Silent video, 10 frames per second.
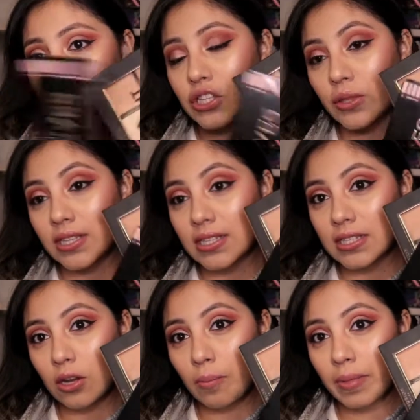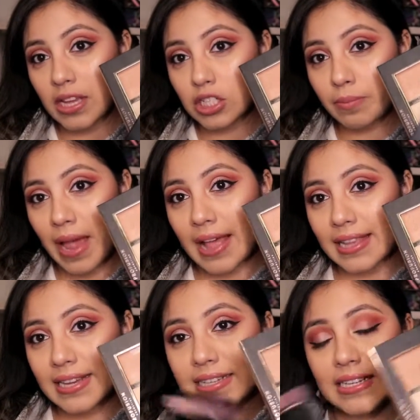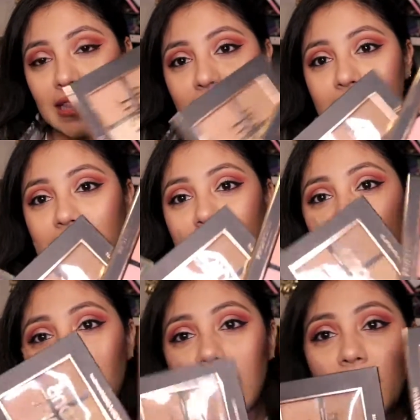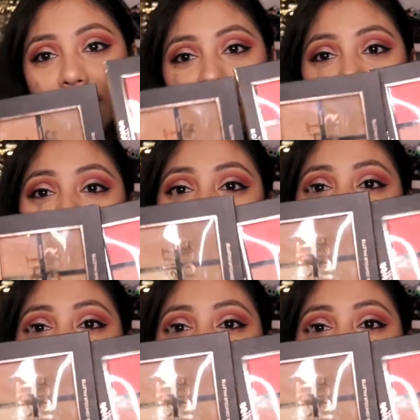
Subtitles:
So this is their blush palette, this is their highlight